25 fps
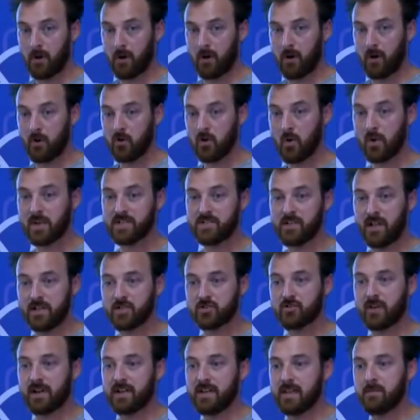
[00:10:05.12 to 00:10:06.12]
although it's not
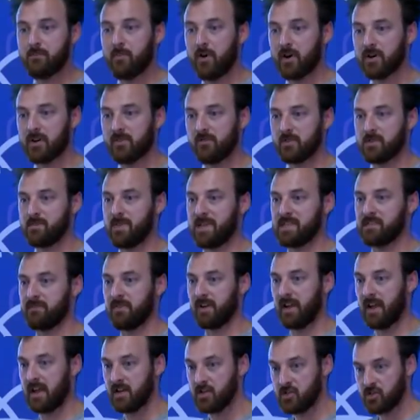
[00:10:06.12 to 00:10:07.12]
strictly part of the
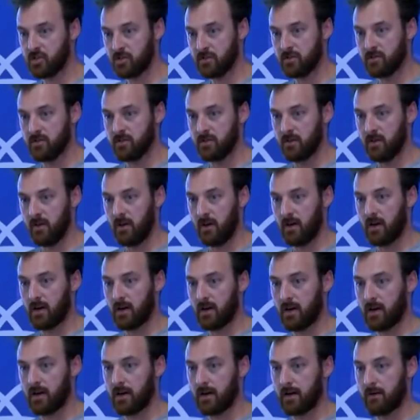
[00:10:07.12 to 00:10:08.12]
specification,
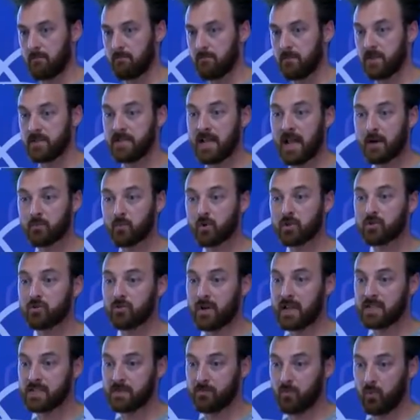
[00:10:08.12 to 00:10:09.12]
the network
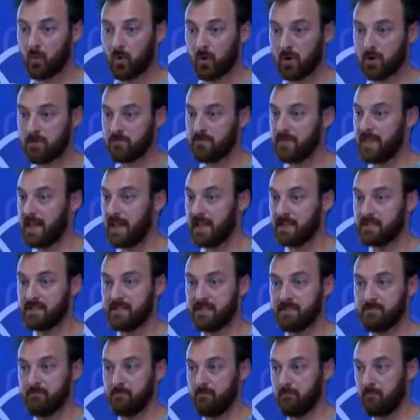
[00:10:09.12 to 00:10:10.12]
transport
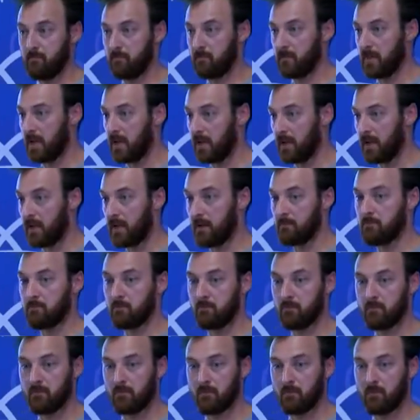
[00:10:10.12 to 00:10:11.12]
that's
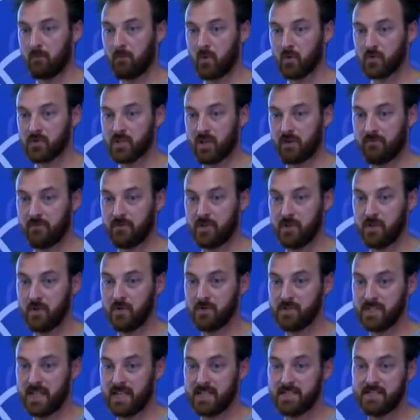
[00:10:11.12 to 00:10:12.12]
most often
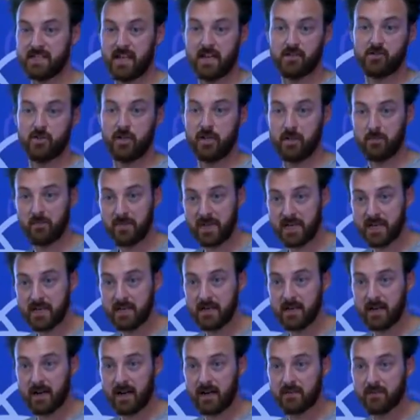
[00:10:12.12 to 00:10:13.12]
used is
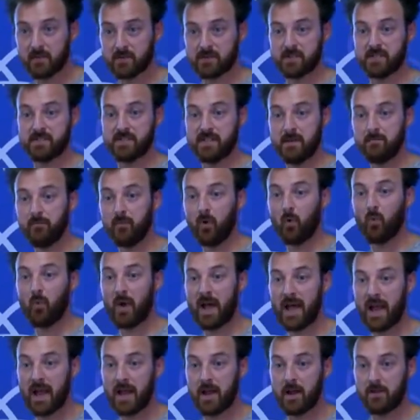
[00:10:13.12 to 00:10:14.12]
HTTP, and there's a simple
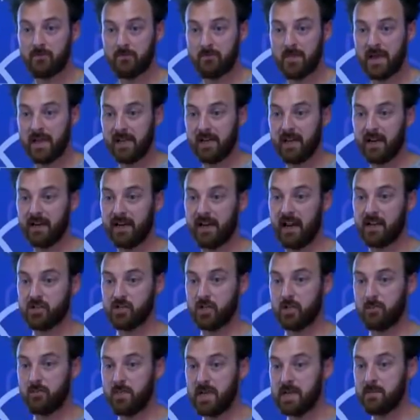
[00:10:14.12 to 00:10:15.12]
way of making an
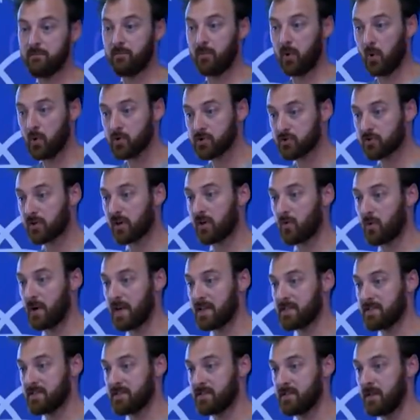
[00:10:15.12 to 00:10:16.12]
HTTP post
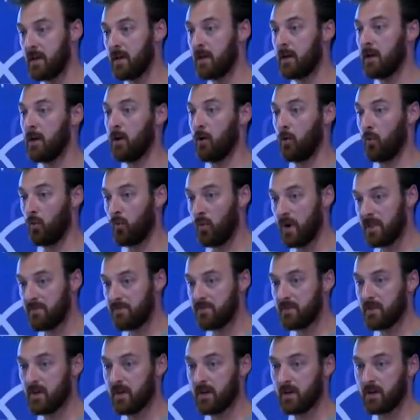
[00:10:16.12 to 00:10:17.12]
request
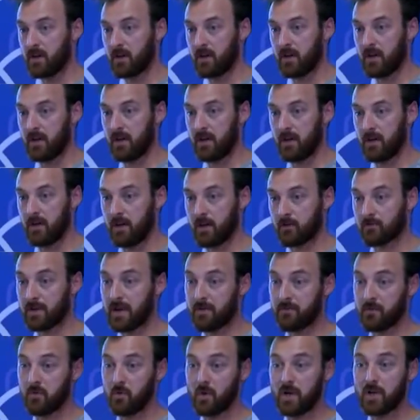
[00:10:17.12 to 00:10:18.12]
with the
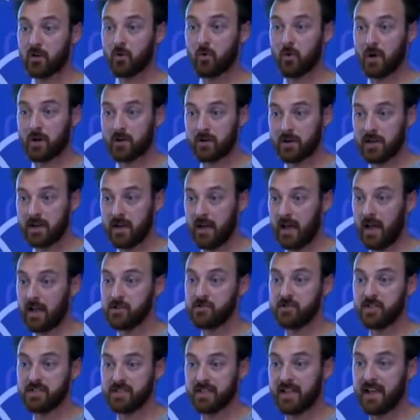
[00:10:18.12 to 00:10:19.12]
GraphQL query
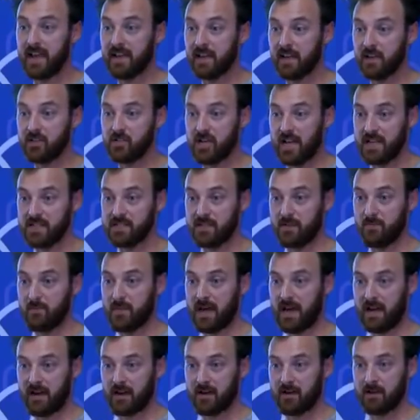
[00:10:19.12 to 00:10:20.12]
and just getting JSON
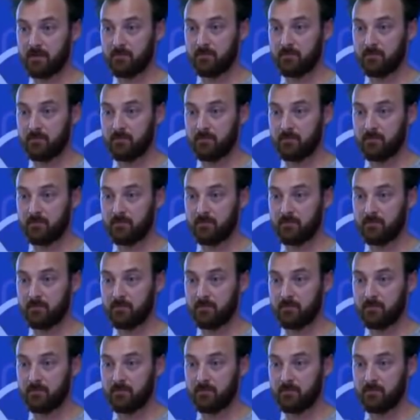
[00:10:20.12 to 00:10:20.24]
back.